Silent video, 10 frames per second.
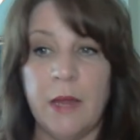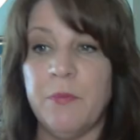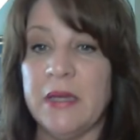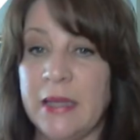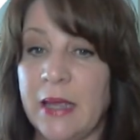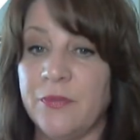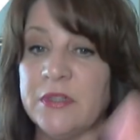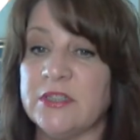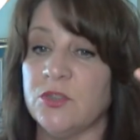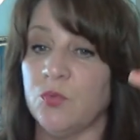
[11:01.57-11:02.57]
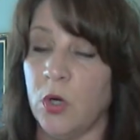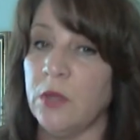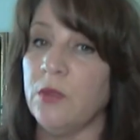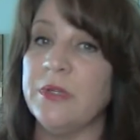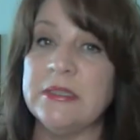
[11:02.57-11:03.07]
But again, this is one
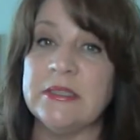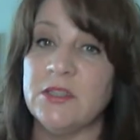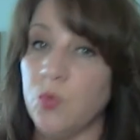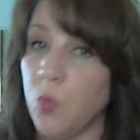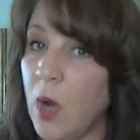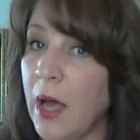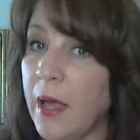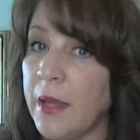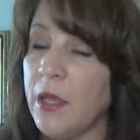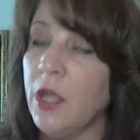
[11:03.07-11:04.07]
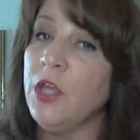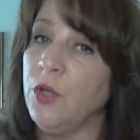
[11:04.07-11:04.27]
of the reasons why you